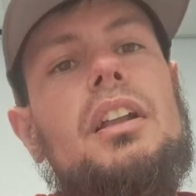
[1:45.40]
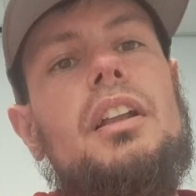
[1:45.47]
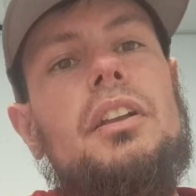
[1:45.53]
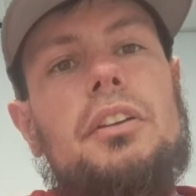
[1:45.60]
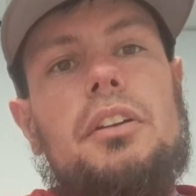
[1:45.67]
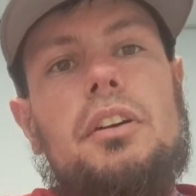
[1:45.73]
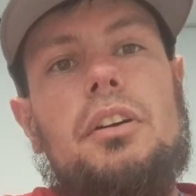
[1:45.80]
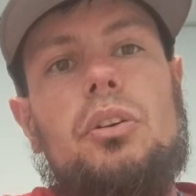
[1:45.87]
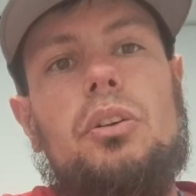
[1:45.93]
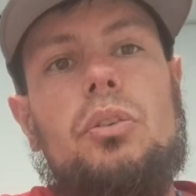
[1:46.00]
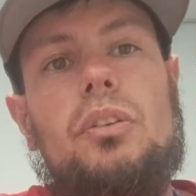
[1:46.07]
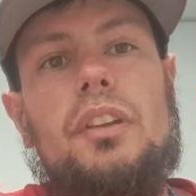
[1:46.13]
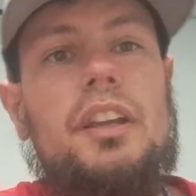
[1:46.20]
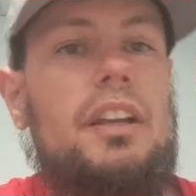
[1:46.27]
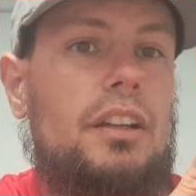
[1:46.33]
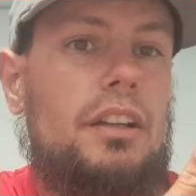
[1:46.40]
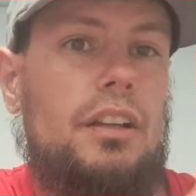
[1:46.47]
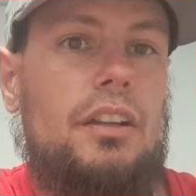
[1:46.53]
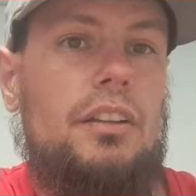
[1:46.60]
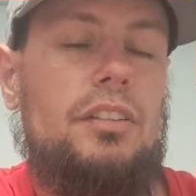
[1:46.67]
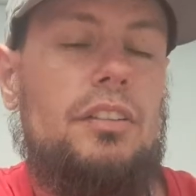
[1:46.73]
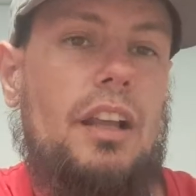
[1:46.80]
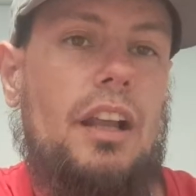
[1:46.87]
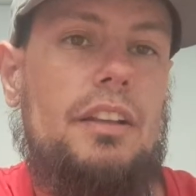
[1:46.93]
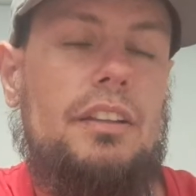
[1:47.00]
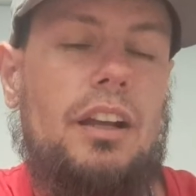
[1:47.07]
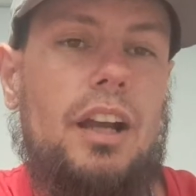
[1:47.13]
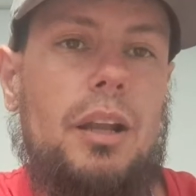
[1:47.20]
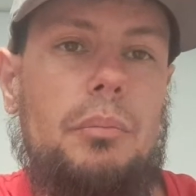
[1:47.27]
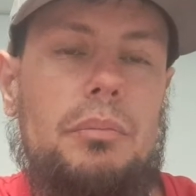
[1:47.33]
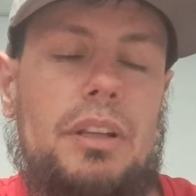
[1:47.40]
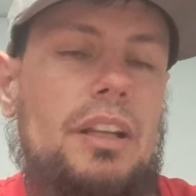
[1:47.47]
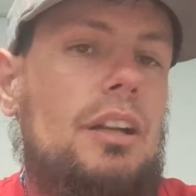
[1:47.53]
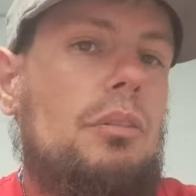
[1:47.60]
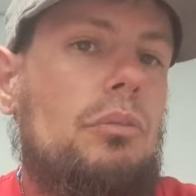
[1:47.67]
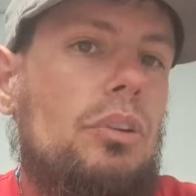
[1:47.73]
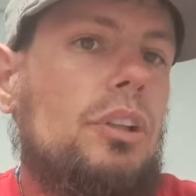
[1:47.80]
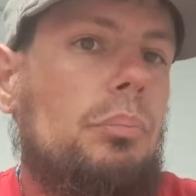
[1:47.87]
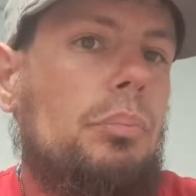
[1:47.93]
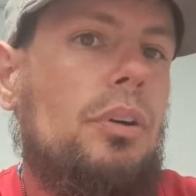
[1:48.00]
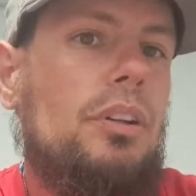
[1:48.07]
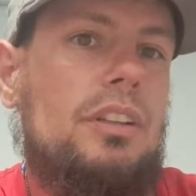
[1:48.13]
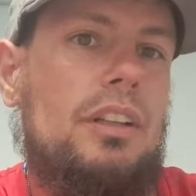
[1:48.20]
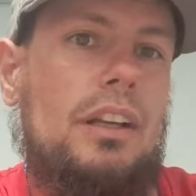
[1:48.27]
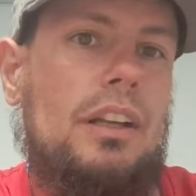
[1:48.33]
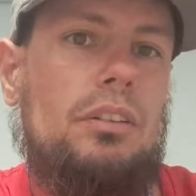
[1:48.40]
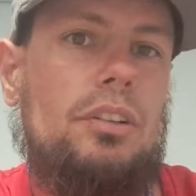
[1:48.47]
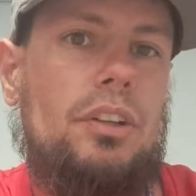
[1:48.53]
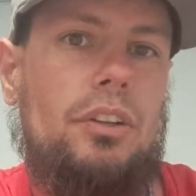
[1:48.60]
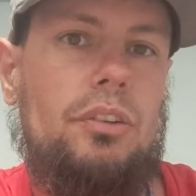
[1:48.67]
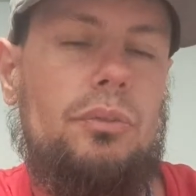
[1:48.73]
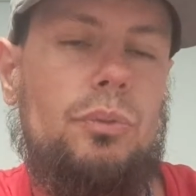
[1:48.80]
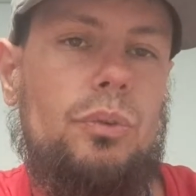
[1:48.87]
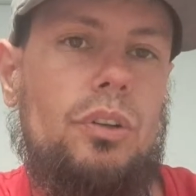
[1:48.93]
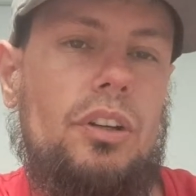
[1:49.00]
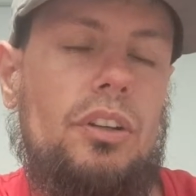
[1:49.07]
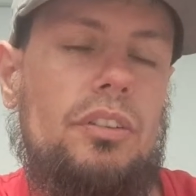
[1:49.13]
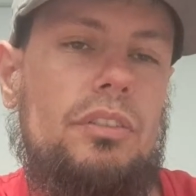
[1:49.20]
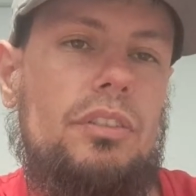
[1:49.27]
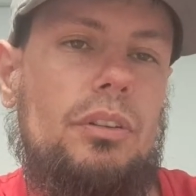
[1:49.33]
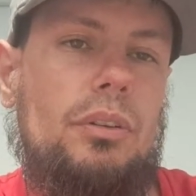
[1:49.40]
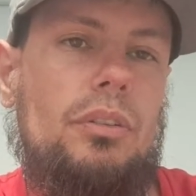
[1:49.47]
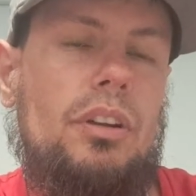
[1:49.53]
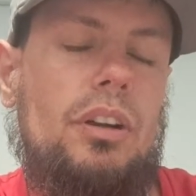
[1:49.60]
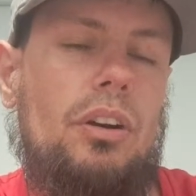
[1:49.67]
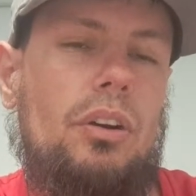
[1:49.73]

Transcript: You know, the NES at that time. They didn't really put that on there for us. So